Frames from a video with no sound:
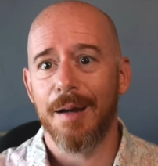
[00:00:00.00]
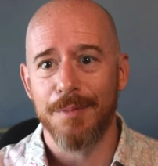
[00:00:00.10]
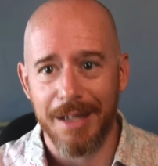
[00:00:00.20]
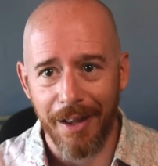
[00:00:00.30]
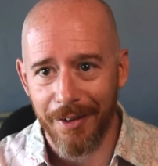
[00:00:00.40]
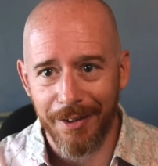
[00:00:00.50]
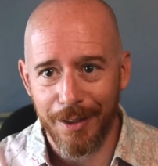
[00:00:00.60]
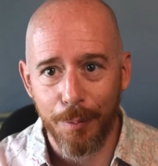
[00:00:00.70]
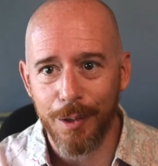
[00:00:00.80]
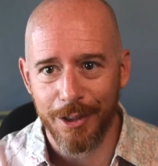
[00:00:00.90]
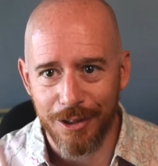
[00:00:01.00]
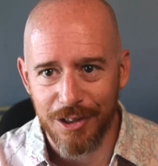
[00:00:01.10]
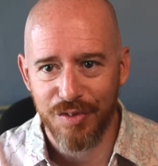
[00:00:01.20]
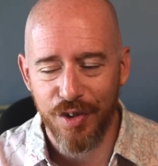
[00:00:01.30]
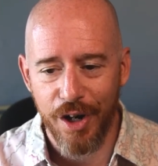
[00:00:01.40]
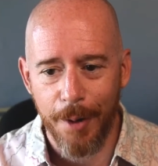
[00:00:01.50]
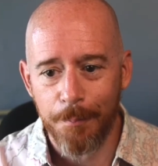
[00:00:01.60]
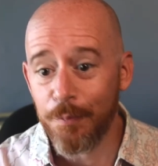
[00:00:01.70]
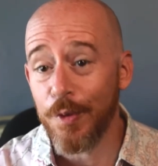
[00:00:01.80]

come together in the political sphere.